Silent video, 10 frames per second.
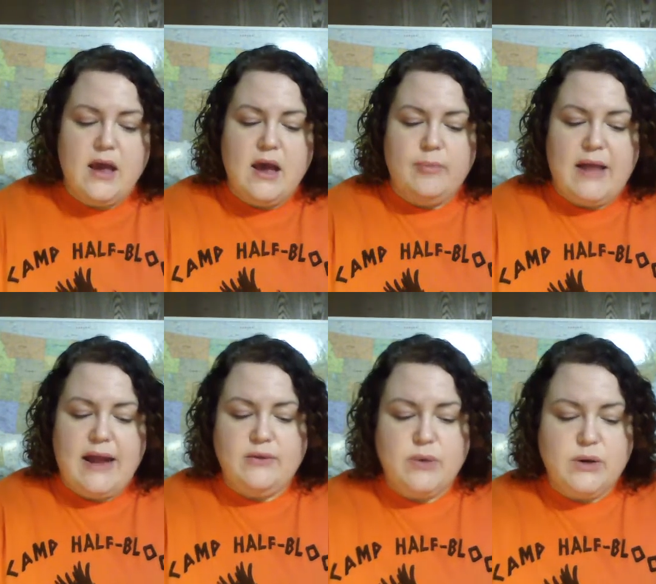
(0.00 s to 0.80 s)
A
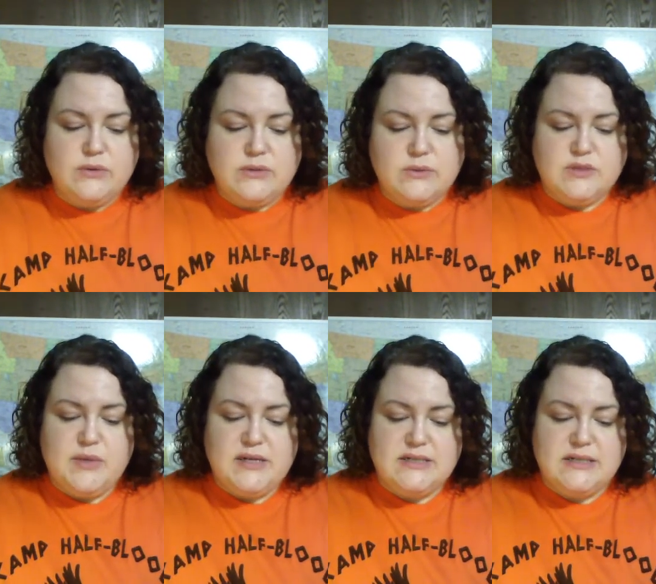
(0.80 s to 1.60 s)
black rose was
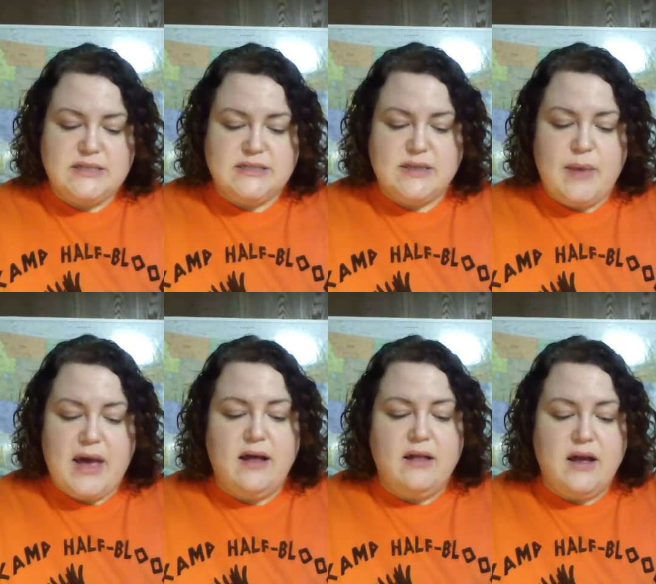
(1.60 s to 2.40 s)
pinned to his
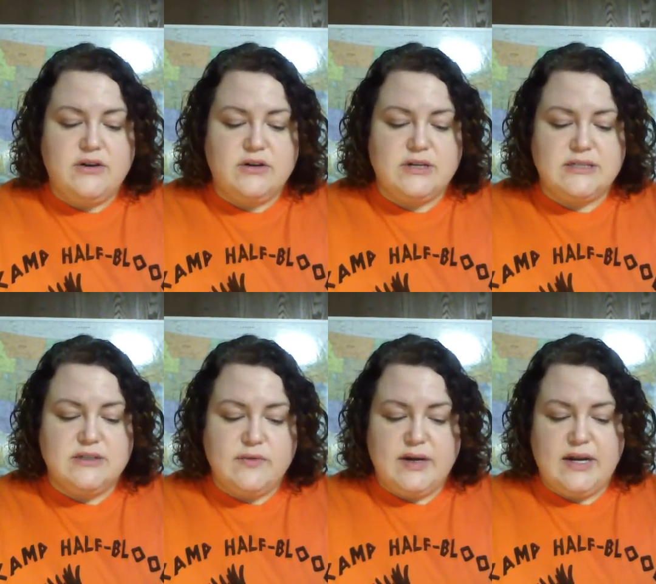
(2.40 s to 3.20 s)
lapel under a
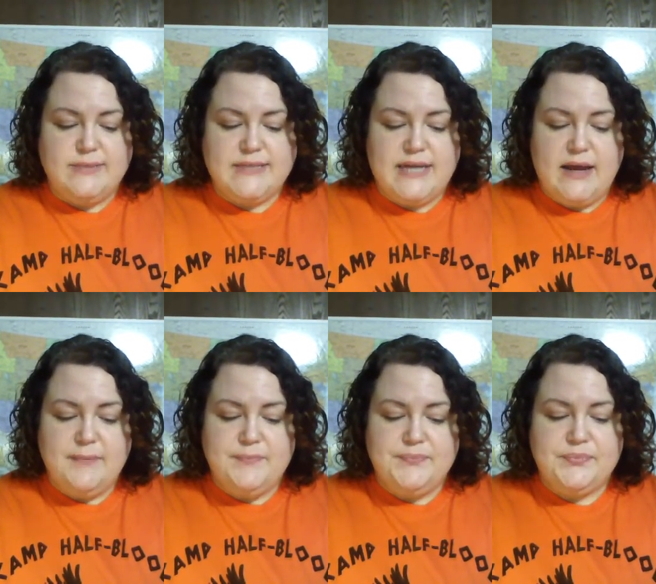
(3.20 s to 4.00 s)
silver name tag.